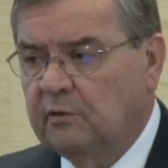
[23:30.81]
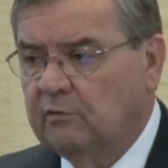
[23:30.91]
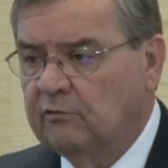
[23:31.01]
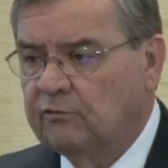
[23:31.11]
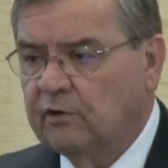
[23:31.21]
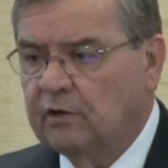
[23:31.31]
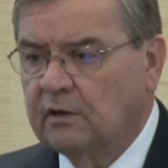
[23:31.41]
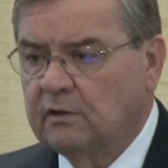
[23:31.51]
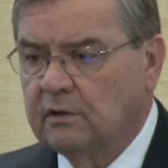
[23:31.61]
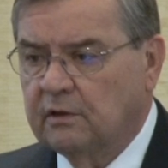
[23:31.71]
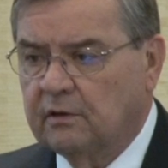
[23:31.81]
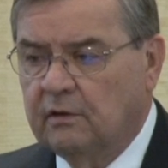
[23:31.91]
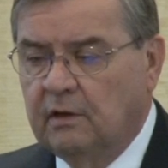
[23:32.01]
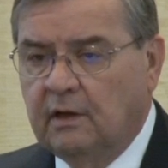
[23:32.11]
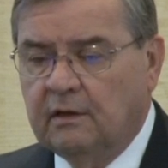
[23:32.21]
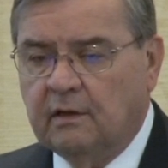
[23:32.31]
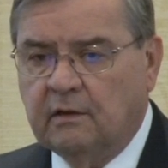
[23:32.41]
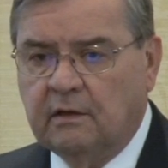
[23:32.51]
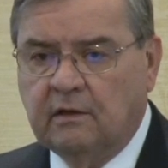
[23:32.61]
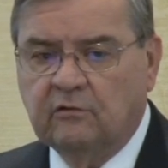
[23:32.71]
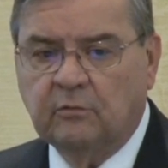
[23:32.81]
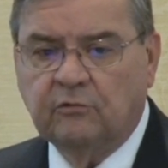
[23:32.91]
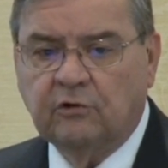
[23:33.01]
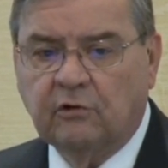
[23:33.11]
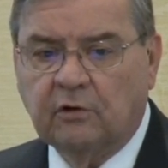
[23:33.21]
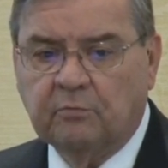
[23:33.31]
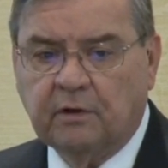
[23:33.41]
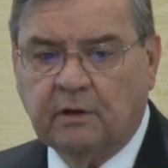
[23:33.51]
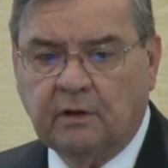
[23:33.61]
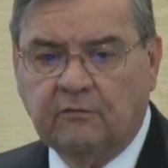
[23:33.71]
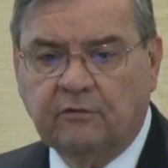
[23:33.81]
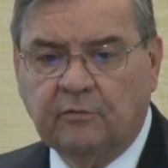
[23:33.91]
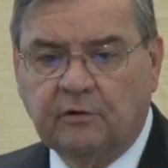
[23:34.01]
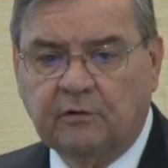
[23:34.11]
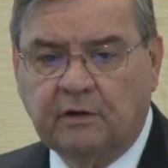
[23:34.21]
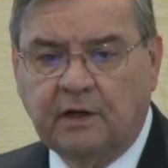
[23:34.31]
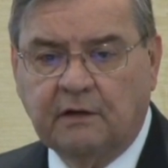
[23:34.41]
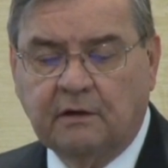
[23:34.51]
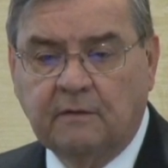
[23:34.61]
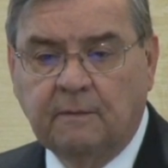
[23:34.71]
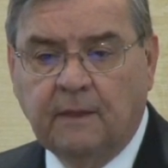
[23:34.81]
it was very clear that they did some cherry picking from their data.